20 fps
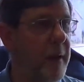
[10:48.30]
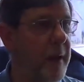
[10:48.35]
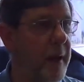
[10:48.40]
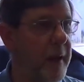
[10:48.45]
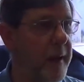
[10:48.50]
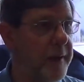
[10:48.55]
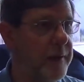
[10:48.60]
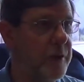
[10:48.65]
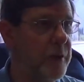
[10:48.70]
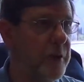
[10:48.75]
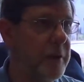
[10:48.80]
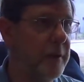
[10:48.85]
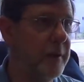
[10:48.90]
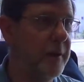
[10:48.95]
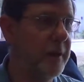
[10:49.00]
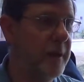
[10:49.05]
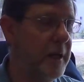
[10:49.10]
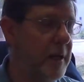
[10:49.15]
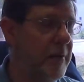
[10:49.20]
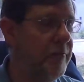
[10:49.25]

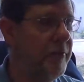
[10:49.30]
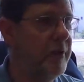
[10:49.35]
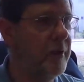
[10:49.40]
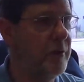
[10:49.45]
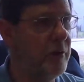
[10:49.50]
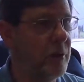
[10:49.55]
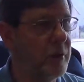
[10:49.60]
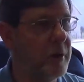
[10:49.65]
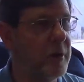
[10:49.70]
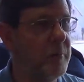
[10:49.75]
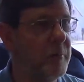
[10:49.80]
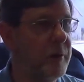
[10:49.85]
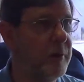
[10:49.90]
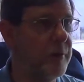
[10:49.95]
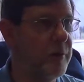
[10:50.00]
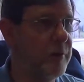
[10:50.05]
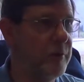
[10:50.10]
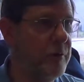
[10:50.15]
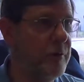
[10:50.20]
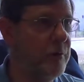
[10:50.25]
hashing every
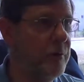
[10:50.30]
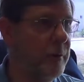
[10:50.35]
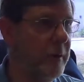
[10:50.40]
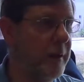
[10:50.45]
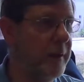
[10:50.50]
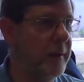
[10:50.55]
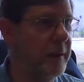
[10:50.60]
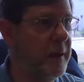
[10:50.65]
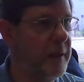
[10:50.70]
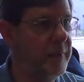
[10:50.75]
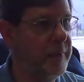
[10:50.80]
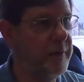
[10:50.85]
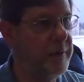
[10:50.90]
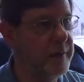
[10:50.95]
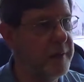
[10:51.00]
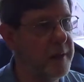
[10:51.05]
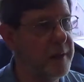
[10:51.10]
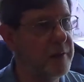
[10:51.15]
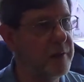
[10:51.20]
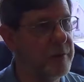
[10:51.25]
document through and every
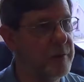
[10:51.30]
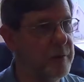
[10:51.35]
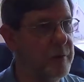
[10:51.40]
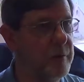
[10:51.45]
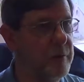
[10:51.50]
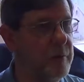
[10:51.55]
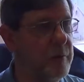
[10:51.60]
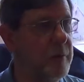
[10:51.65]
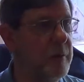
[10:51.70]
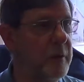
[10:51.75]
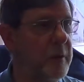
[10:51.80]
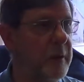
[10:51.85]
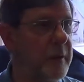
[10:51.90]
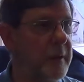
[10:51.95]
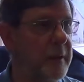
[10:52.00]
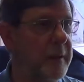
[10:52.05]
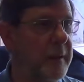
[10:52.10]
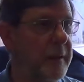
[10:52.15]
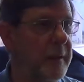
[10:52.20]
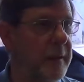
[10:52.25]
test through.
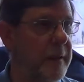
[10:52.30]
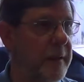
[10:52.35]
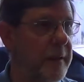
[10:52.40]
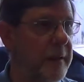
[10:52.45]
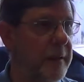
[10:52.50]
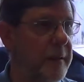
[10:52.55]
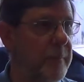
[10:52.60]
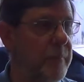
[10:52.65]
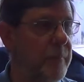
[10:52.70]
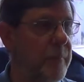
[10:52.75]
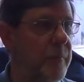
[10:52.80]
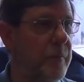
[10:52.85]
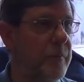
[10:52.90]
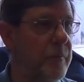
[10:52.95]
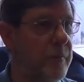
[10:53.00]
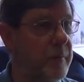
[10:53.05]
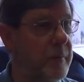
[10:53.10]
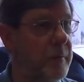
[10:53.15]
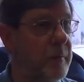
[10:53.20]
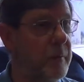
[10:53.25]

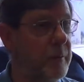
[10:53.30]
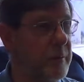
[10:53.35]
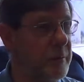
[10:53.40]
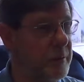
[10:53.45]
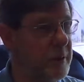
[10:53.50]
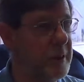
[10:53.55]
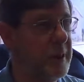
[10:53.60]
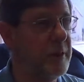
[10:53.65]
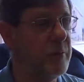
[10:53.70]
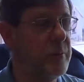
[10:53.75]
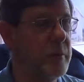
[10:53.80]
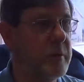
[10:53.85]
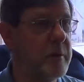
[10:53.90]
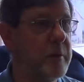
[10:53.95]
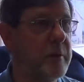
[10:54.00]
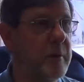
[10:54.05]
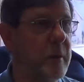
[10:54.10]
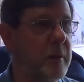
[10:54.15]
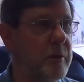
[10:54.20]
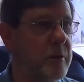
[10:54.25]
It will
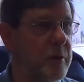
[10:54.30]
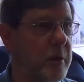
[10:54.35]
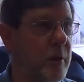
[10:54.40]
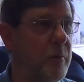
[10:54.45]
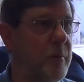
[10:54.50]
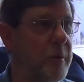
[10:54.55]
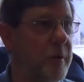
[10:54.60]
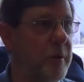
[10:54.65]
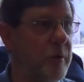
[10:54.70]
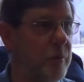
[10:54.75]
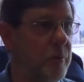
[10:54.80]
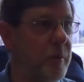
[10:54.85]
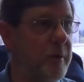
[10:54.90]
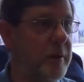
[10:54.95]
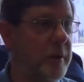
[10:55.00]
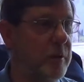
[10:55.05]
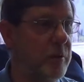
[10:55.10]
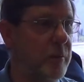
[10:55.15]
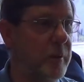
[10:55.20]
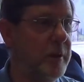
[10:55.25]
start showing in
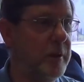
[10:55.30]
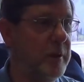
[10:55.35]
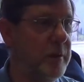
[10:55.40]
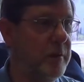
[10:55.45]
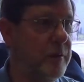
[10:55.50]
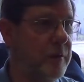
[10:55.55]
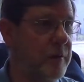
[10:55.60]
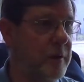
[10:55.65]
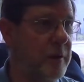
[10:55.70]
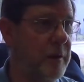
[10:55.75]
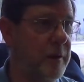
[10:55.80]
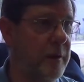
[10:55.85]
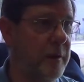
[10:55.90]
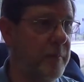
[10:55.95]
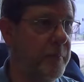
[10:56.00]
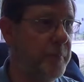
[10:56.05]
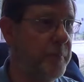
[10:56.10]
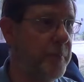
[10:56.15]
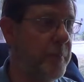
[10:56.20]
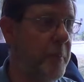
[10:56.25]
2023.
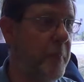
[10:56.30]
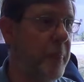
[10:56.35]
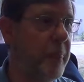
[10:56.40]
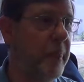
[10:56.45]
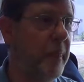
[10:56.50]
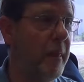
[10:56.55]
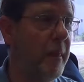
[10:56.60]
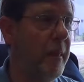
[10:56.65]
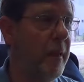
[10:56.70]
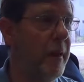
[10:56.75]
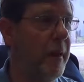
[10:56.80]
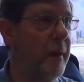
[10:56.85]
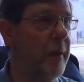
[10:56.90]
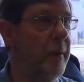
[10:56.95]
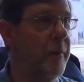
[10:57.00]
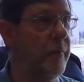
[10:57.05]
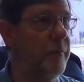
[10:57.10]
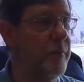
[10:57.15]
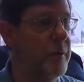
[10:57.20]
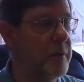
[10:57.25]

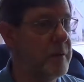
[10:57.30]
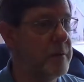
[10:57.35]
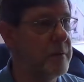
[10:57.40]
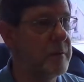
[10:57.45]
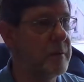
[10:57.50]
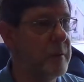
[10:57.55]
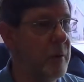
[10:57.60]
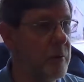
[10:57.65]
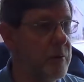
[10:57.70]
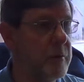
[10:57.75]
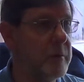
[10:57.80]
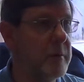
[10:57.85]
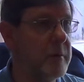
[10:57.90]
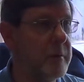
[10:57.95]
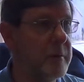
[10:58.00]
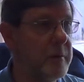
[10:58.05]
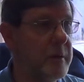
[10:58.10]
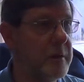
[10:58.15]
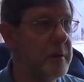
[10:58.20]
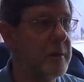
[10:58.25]
This
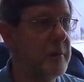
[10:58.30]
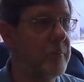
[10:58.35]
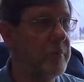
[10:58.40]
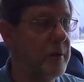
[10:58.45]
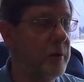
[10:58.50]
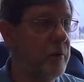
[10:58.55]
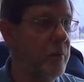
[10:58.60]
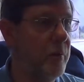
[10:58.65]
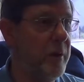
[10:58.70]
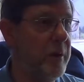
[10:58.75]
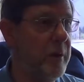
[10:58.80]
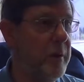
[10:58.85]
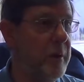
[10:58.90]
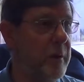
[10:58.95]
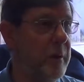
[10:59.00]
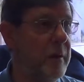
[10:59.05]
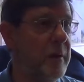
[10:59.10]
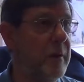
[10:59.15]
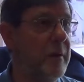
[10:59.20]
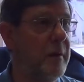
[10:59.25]
coastal system that
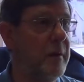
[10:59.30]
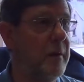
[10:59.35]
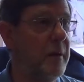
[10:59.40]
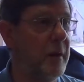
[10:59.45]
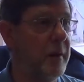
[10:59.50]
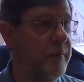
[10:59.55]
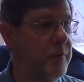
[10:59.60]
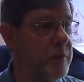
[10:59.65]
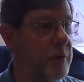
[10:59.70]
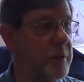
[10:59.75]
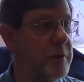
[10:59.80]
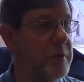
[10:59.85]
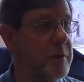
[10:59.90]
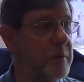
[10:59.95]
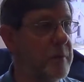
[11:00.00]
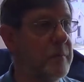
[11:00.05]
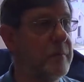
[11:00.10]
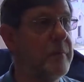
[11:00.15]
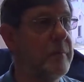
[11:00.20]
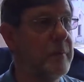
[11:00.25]
we have just